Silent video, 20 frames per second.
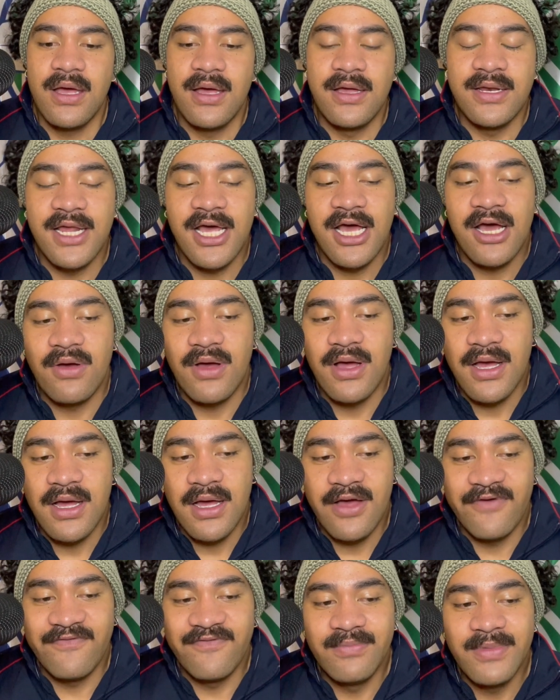
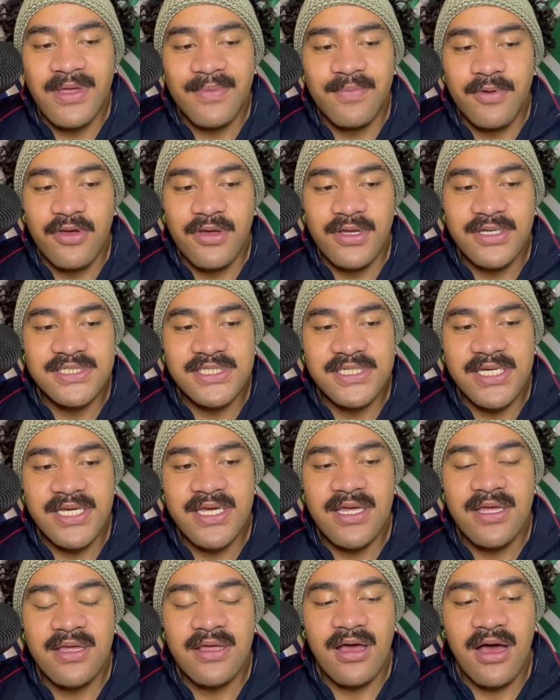Now, for me
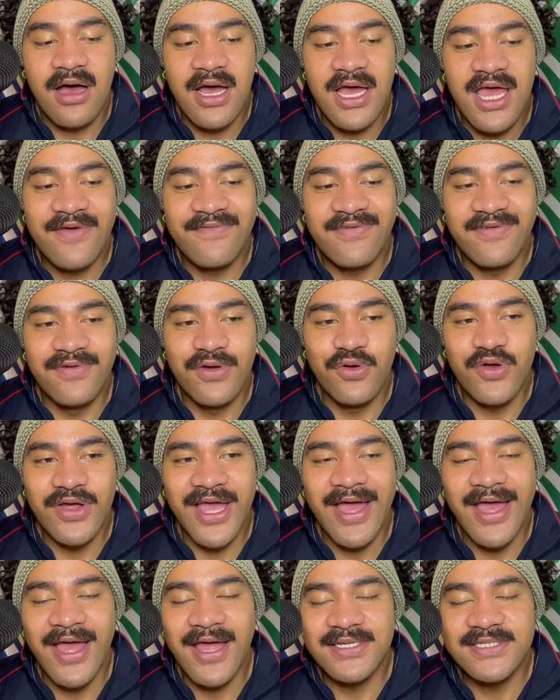personally, I have a very
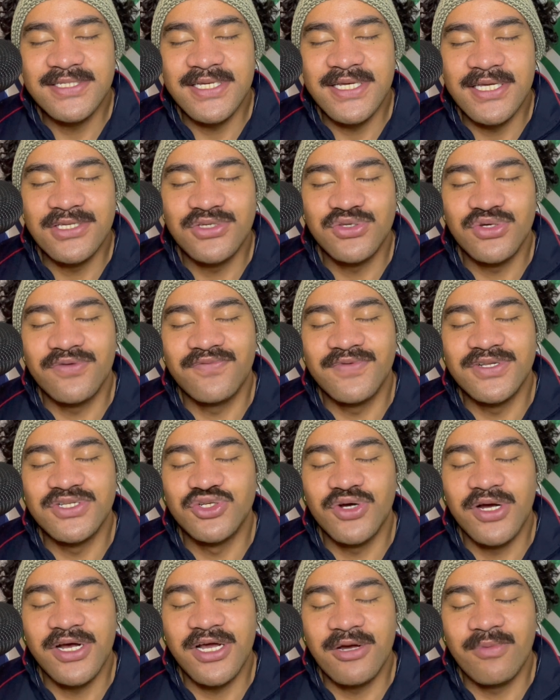anti sort of a
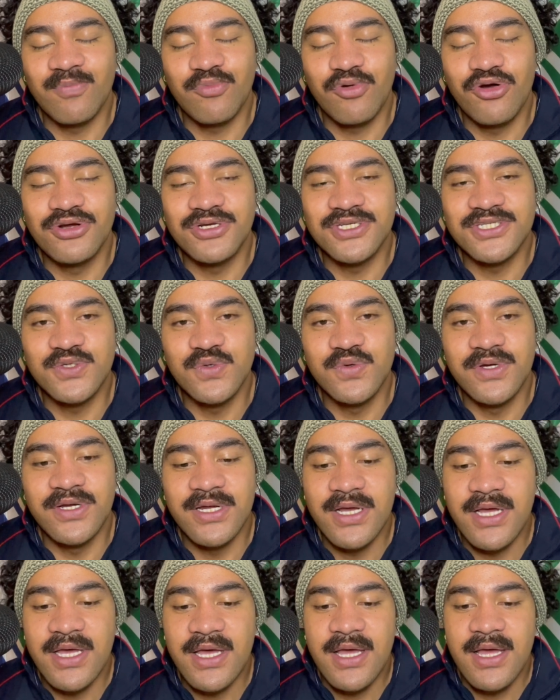drug approach to it
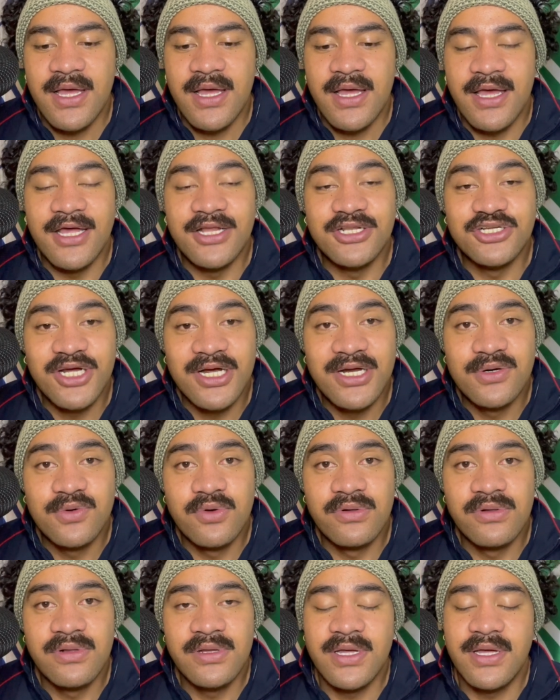in
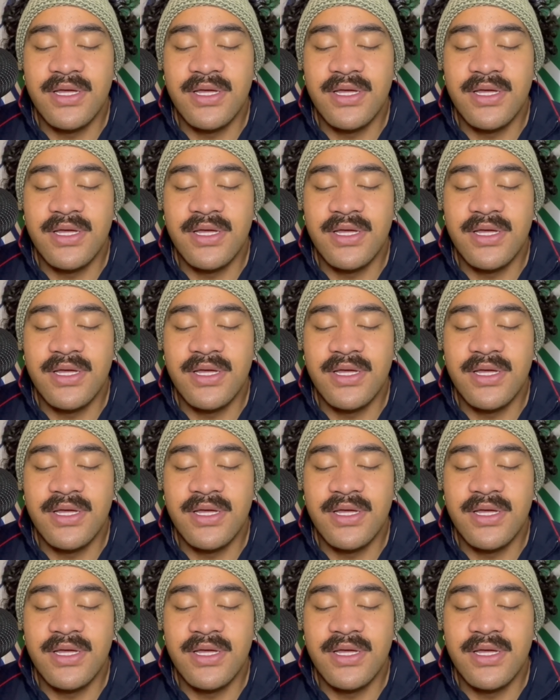general,